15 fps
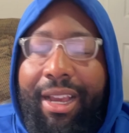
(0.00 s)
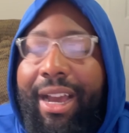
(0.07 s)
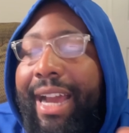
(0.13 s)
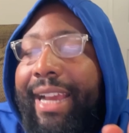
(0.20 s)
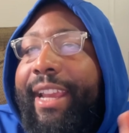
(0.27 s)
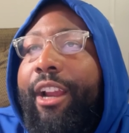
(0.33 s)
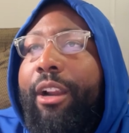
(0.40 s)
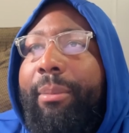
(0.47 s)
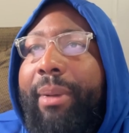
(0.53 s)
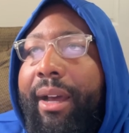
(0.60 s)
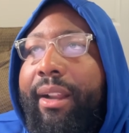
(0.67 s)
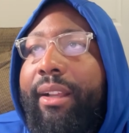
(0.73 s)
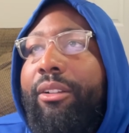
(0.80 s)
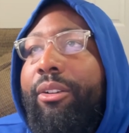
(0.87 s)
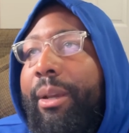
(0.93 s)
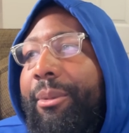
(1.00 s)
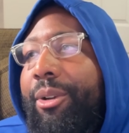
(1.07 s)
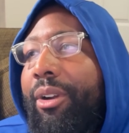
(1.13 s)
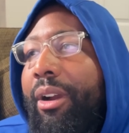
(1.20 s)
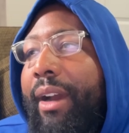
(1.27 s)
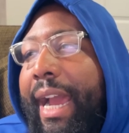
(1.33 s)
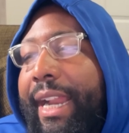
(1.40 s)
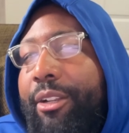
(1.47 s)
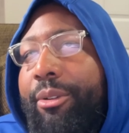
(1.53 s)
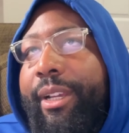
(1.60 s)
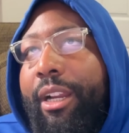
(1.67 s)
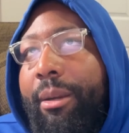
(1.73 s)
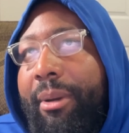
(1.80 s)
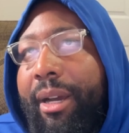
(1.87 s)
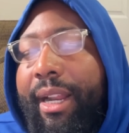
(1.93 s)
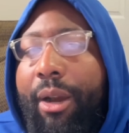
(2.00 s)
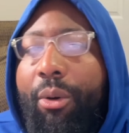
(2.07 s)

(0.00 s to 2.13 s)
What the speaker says: I care about it. Don't get me wrong. I do care about it.